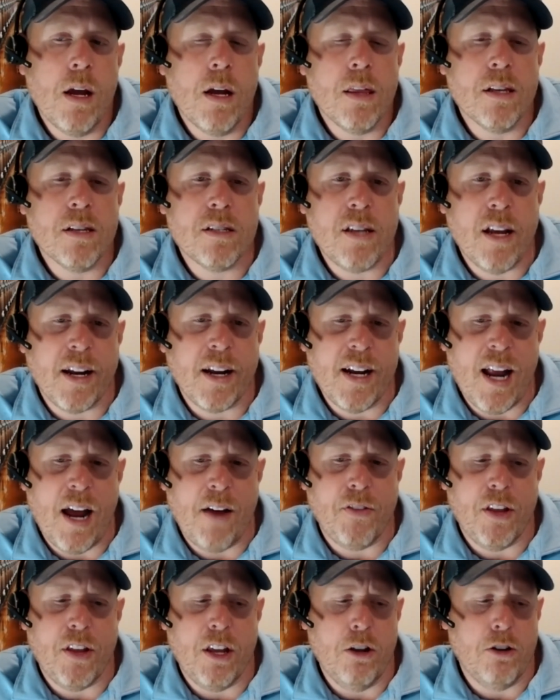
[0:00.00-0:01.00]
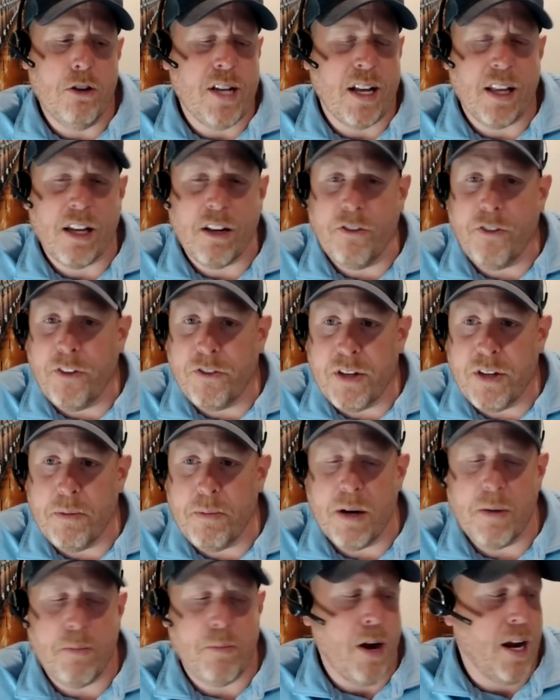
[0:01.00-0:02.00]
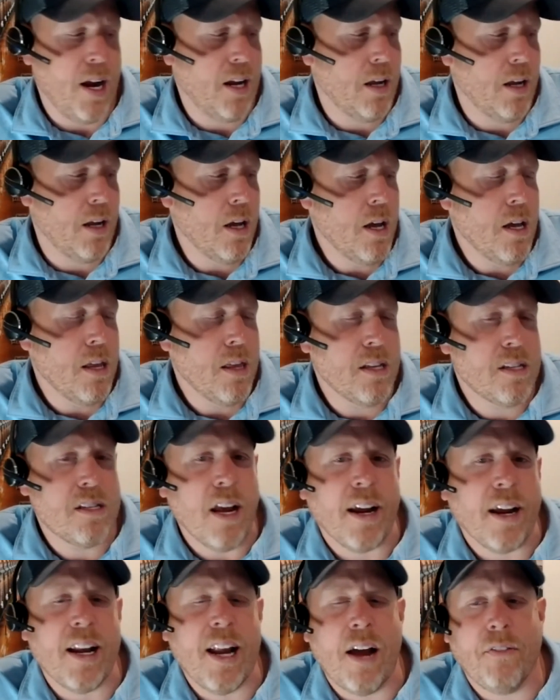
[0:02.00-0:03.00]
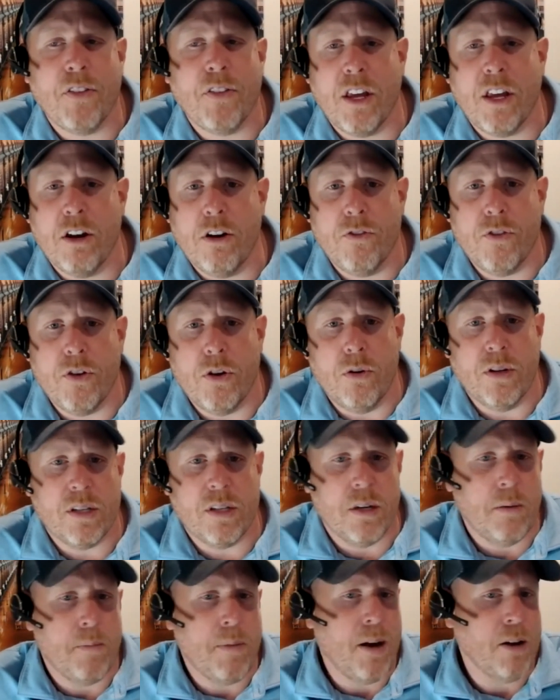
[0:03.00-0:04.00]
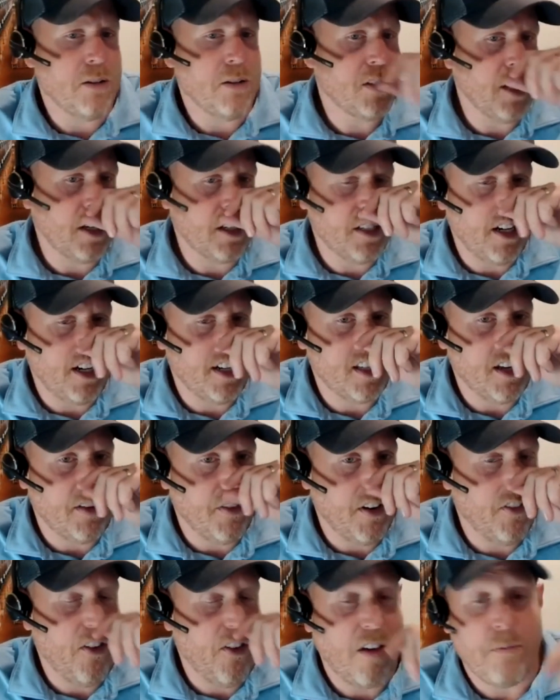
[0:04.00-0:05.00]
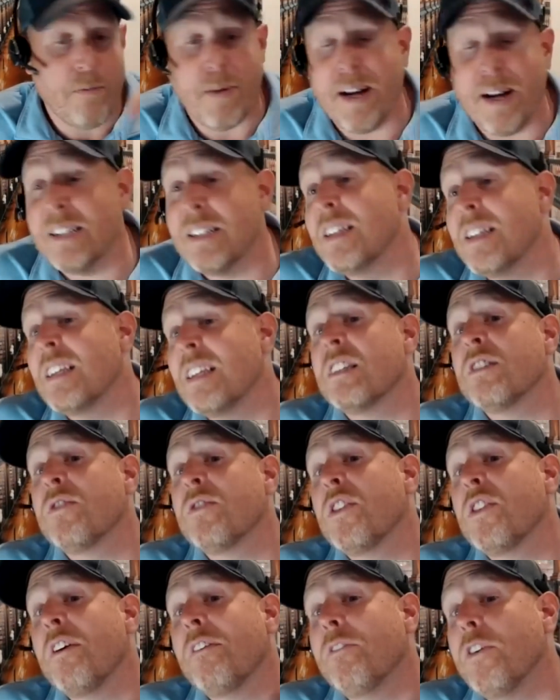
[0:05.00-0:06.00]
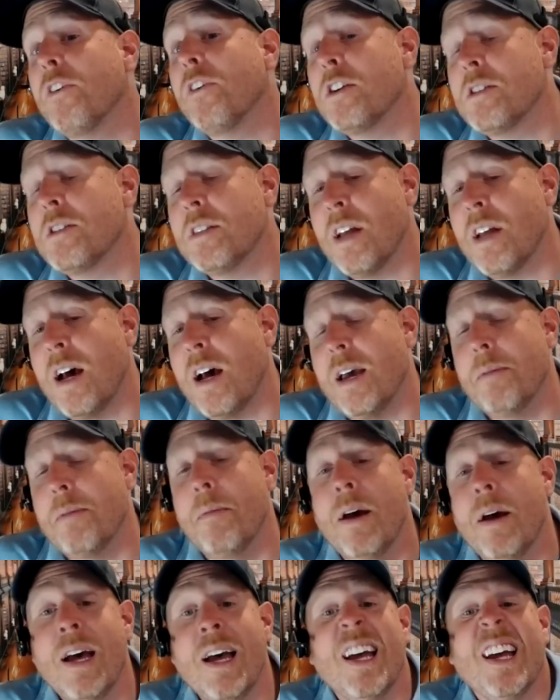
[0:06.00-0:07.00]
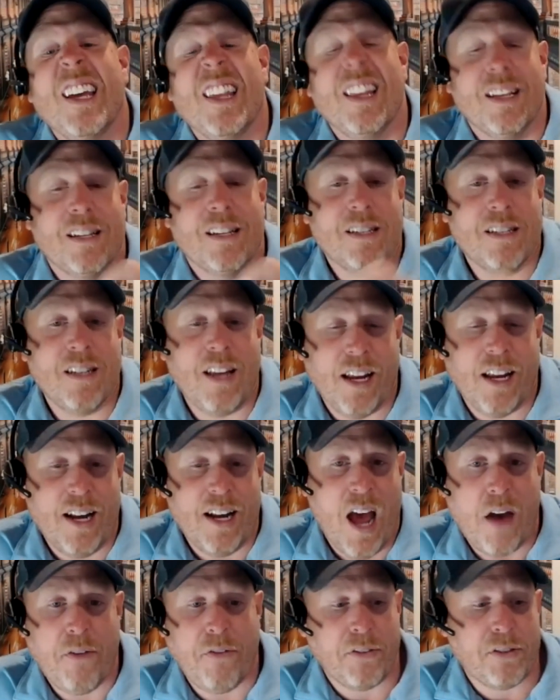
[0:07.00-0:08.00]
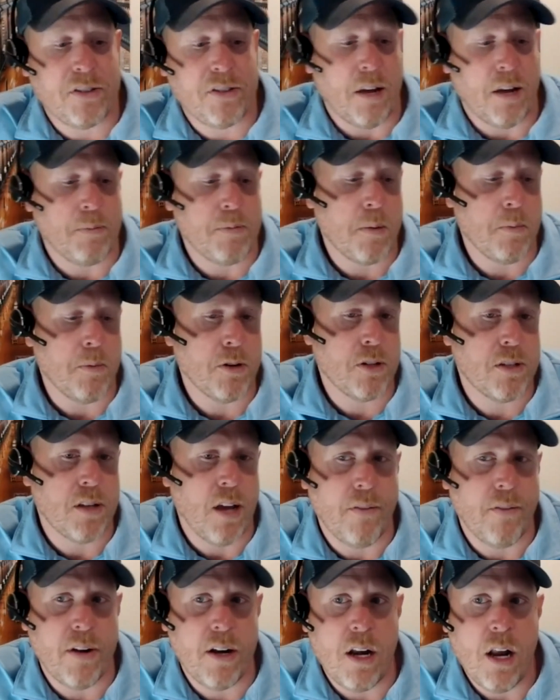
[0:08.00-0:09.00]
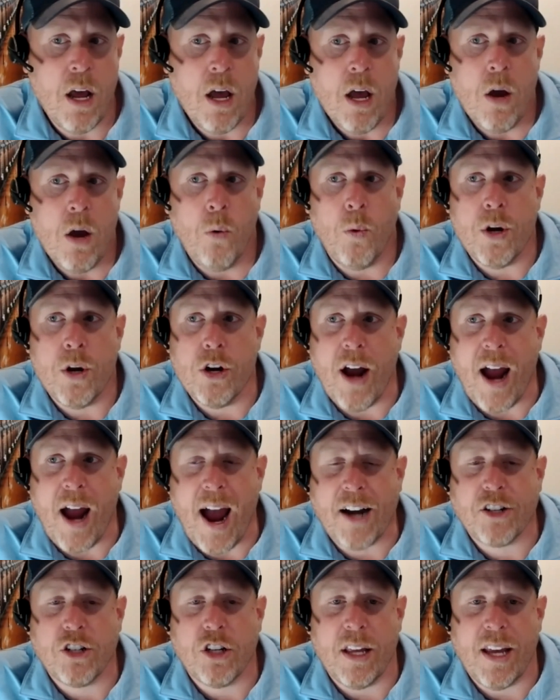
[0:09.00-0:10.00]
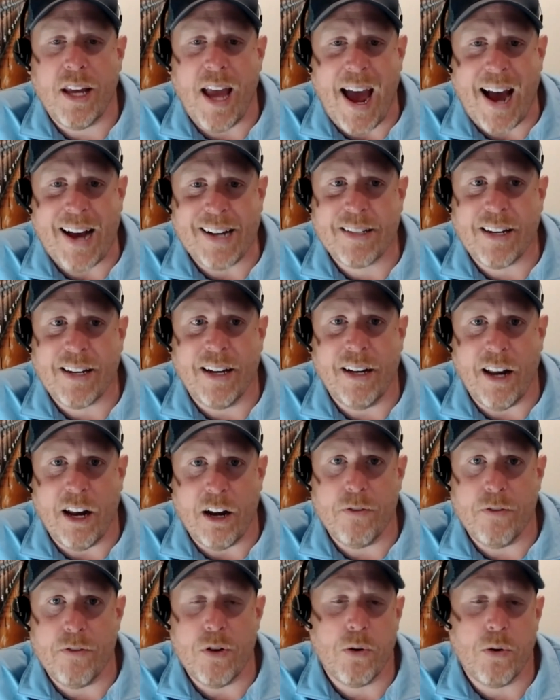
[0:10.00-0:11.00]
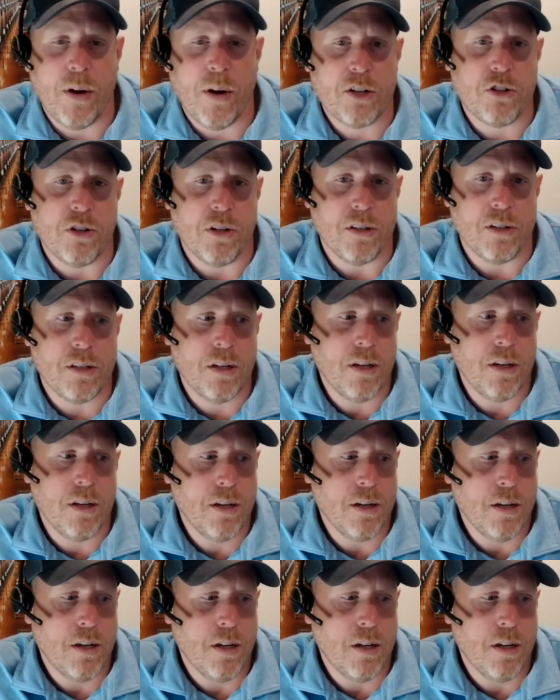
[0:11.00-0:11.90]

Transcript: The second half of it, you take like a 15-minute break. The second half of the interview is about 60 to 75 minutes. And this is for the first time in the second half of step number 7, when you're actually asking interview questions.